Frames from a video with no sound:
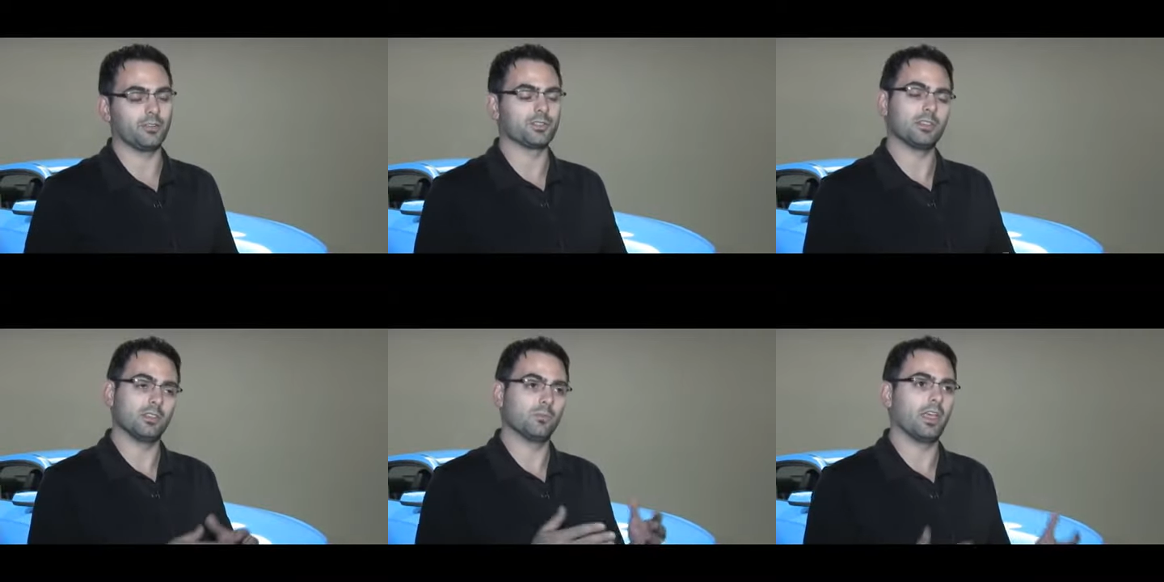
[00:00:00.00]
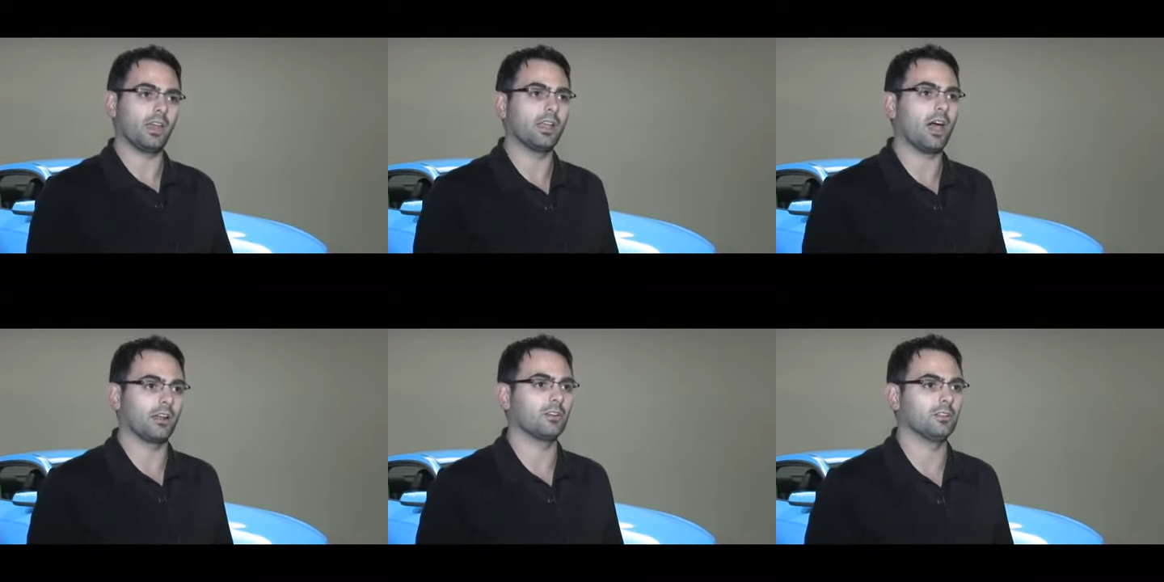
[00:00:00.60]
you'll see that we had
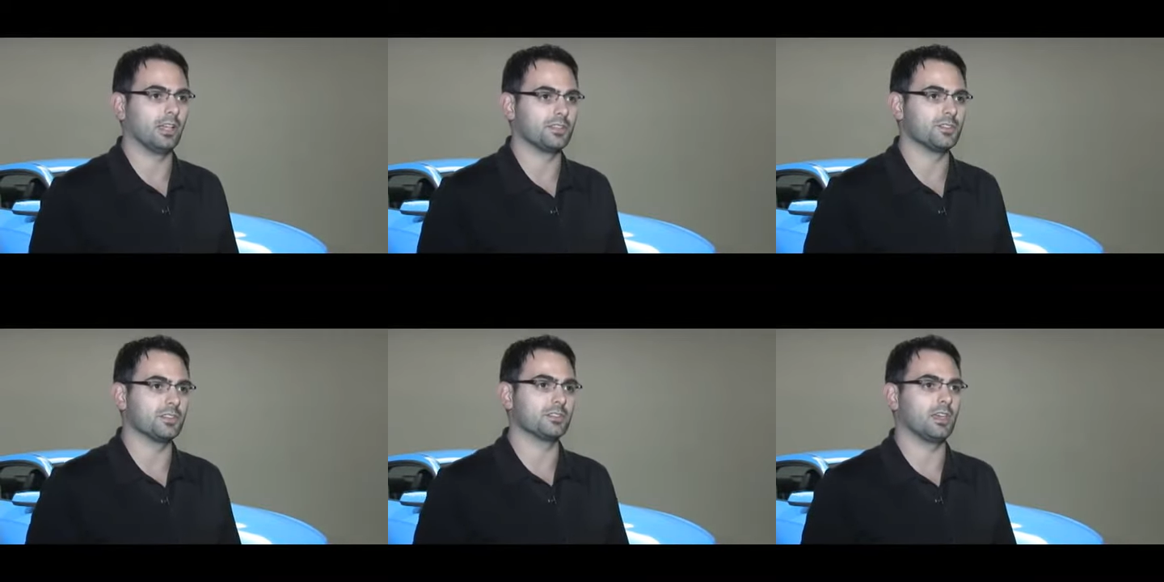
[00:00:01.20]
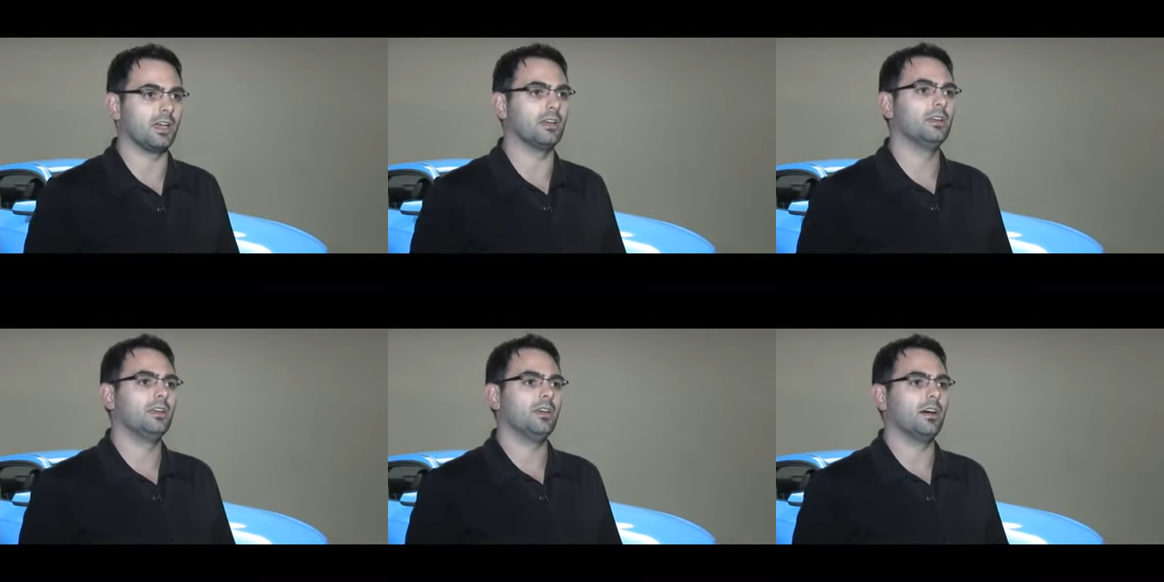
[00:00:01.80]
conical lenses
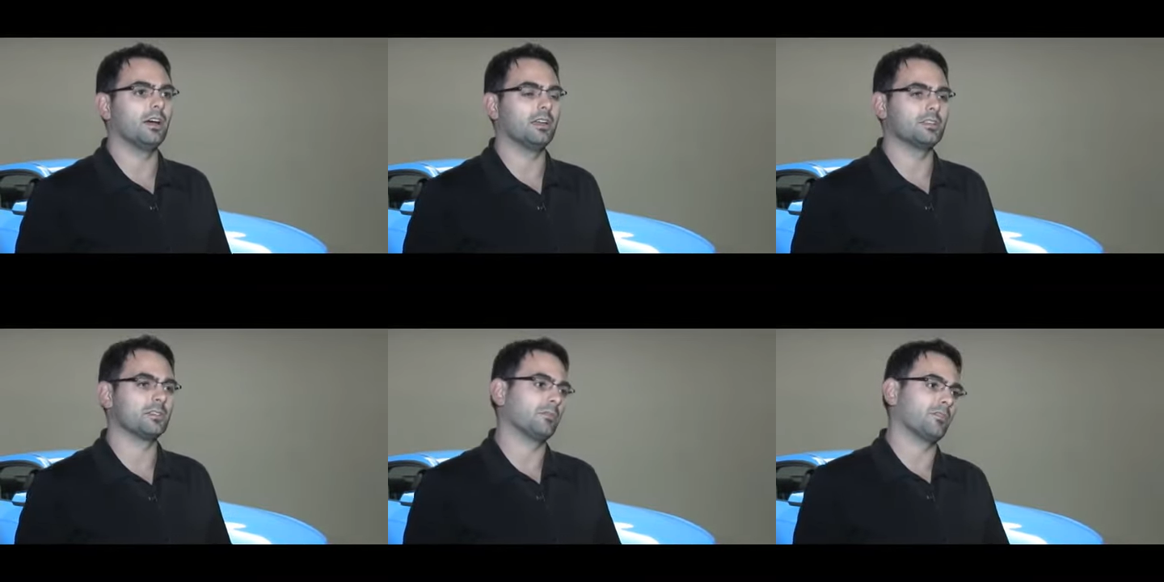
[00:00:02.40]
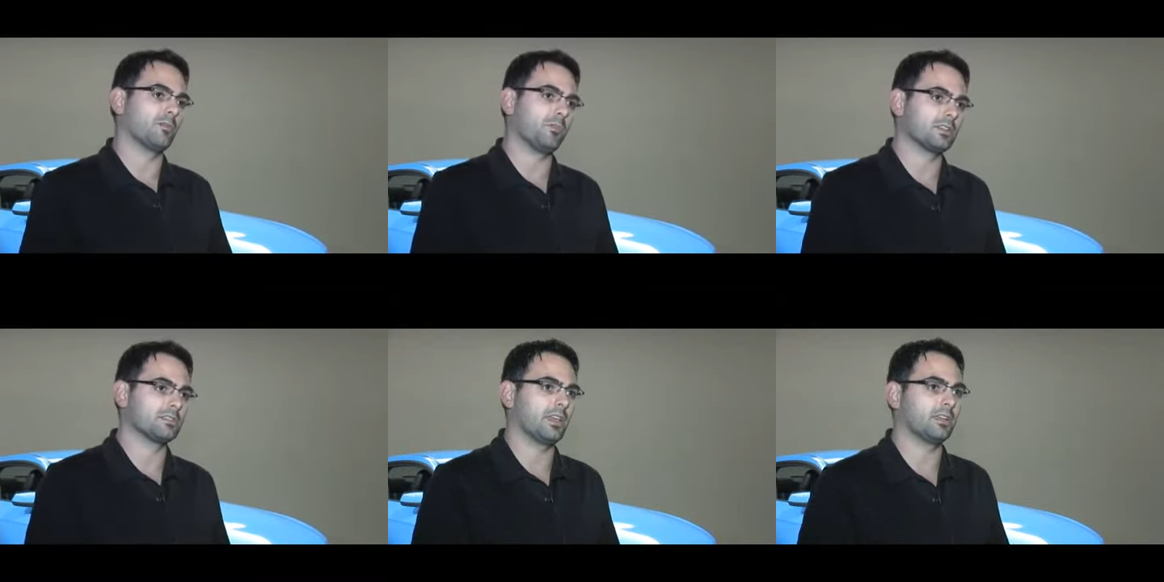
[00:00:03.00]
in some of our
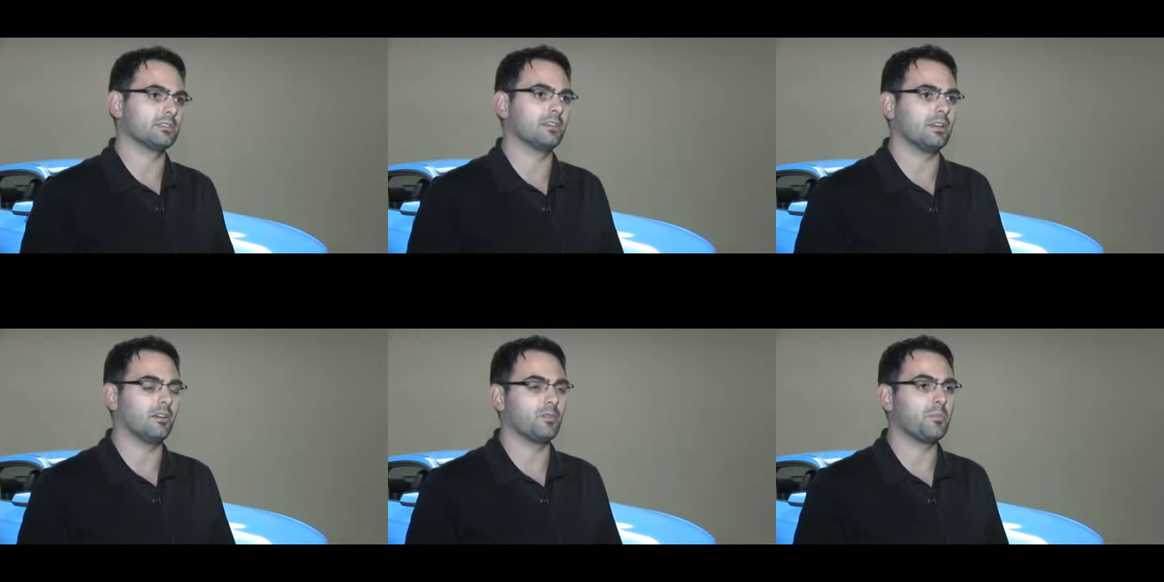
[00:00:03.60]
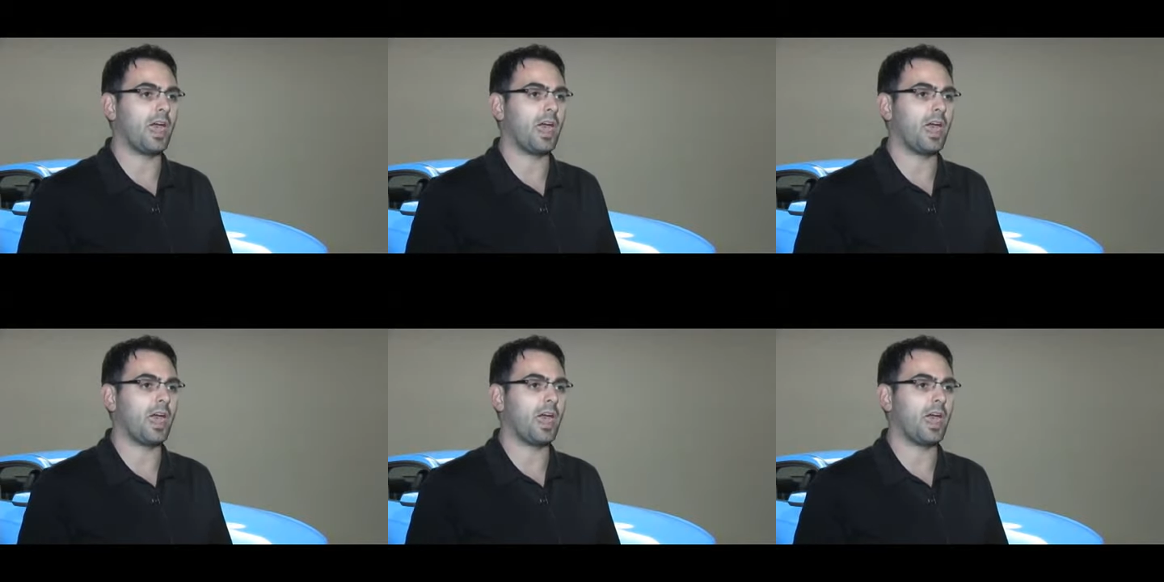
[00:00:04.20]
Mustangs of the